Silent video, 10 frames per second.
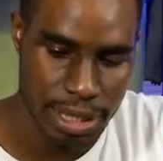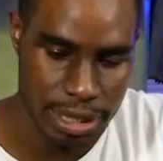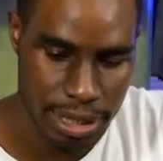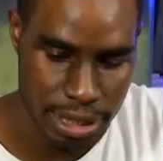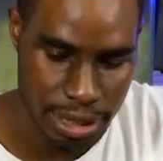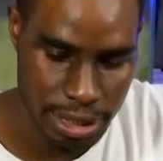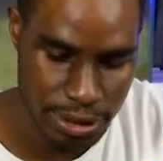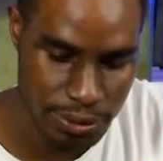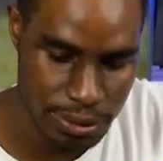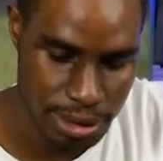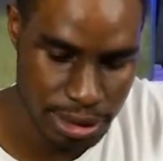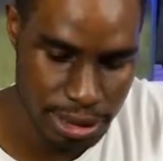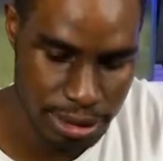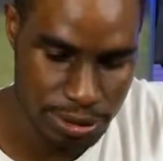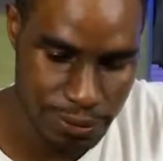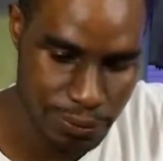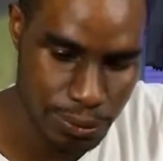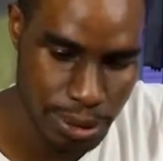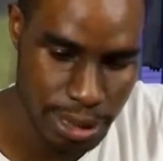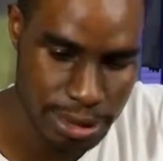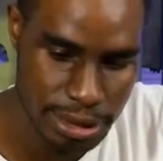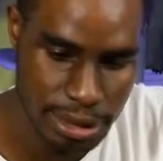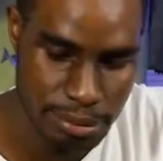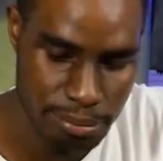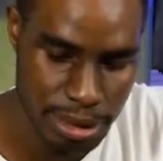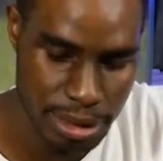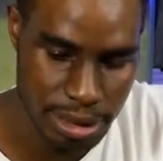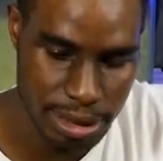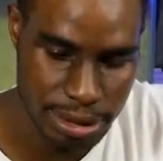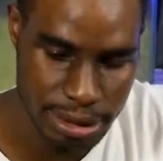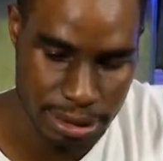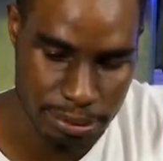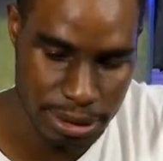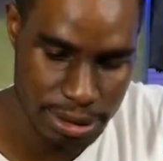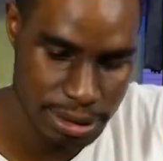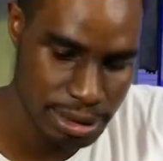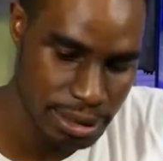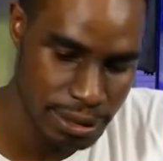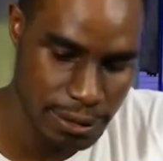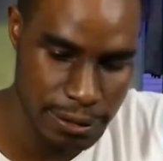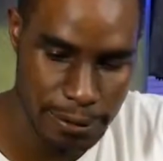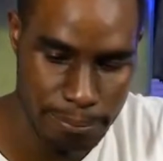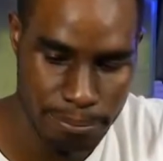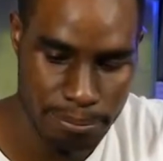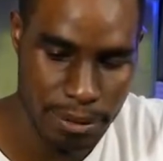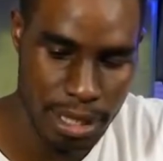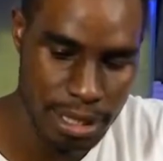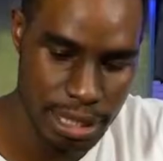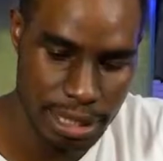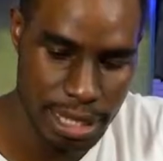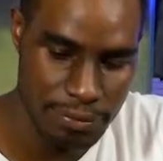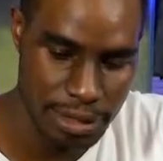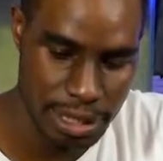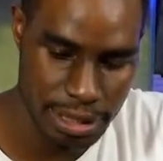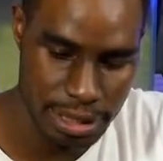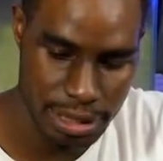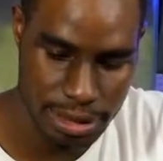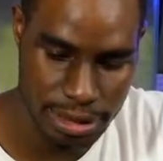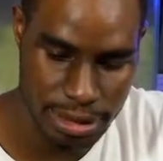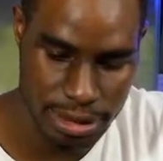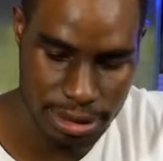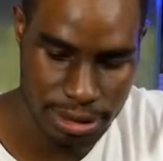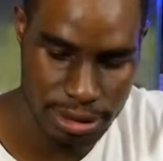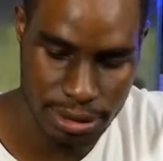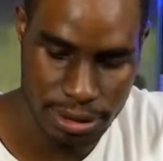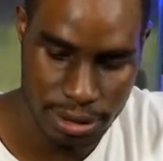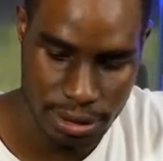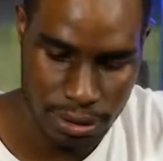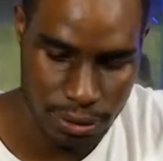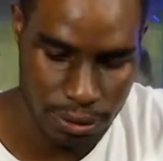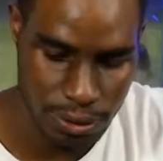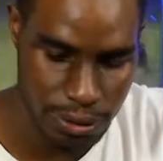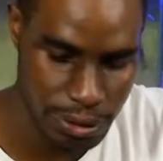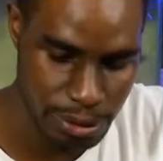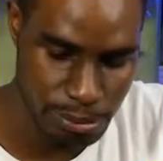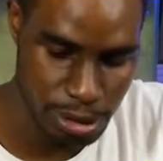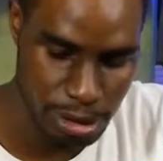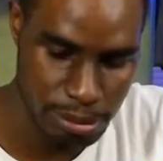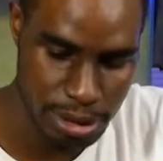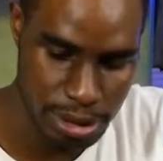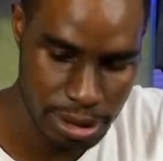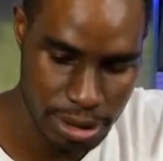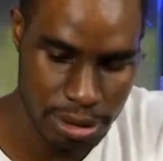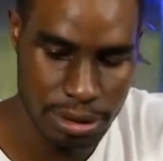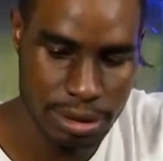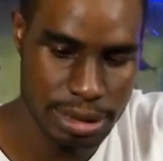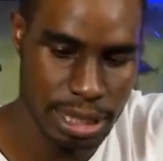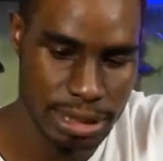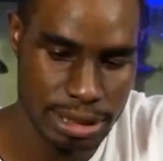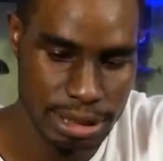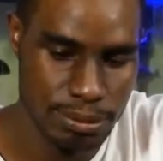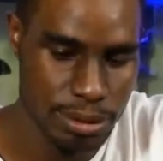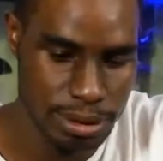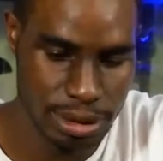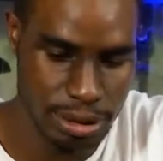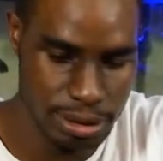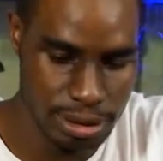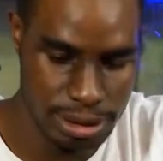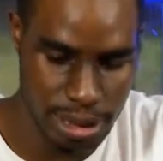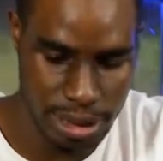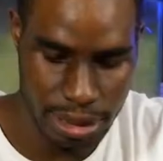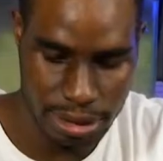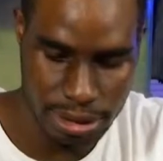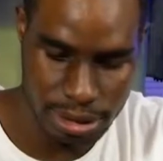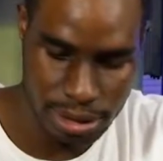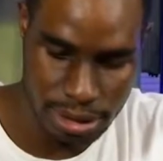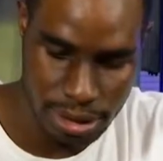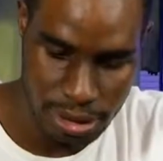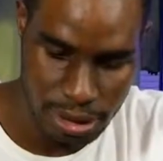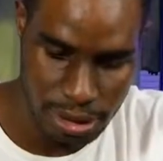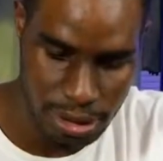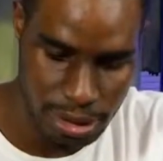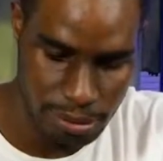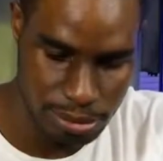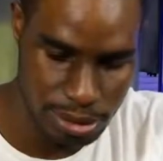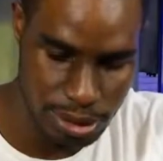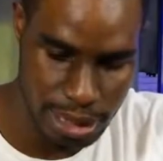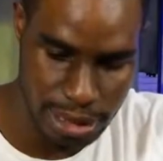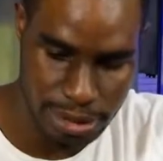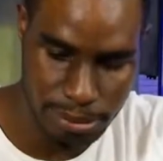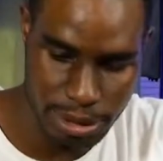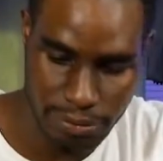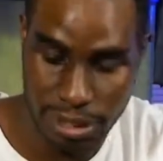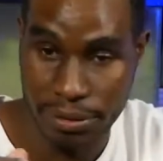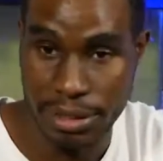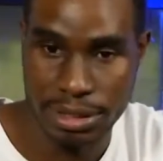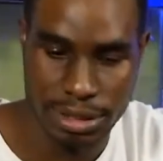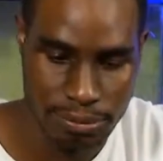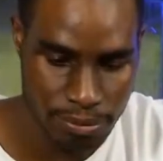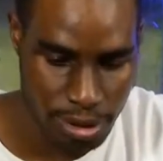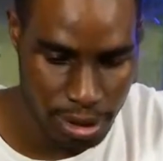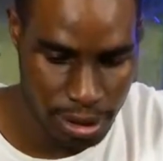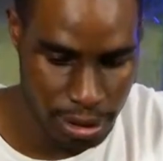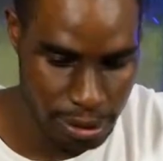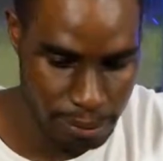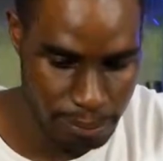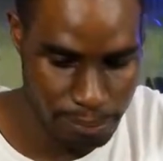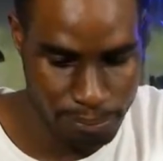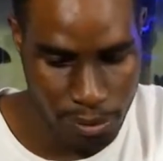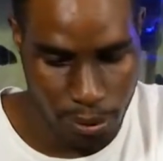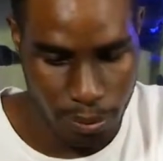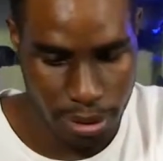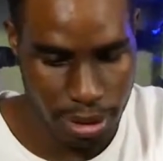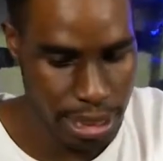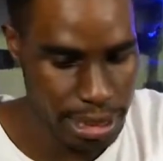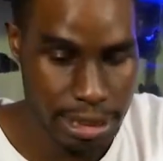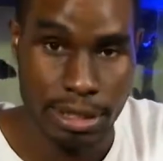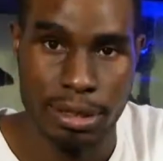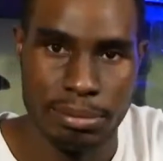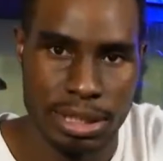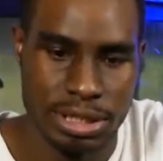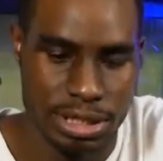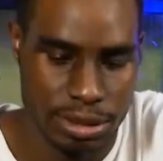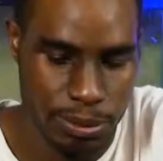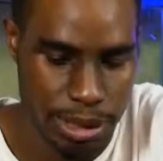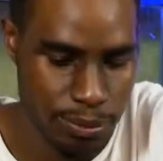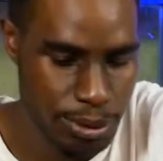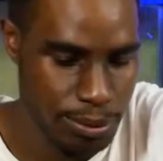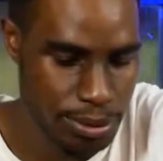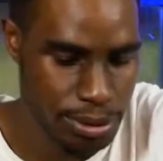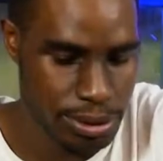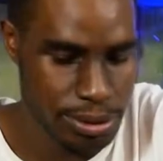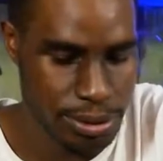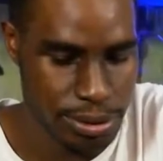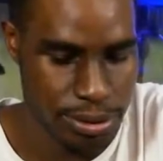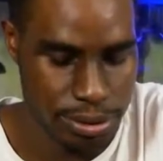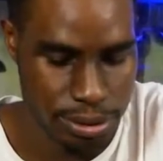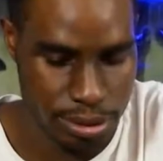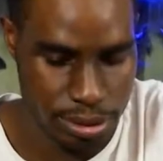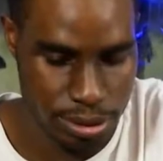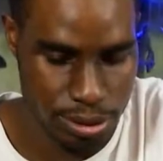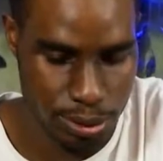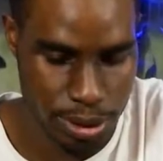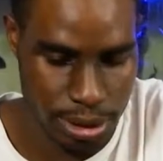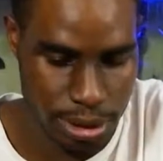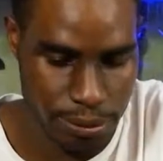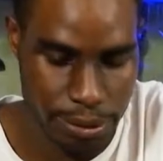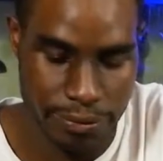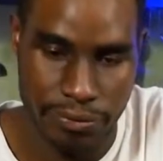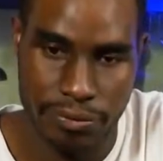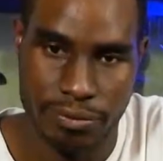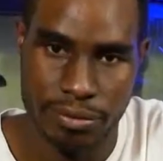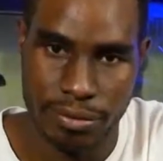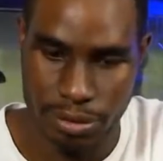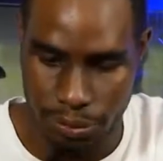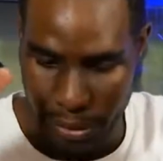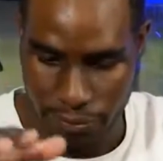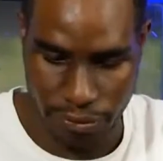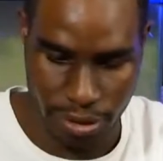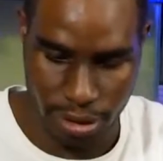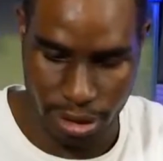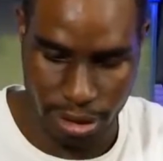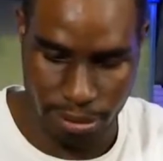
and then using this driftwood as the main centerpiece. I could either have it like this, or probably on the side. She wants it on the side actually, so it has a bit of direction. One thing I did not mention when we were doing the reef and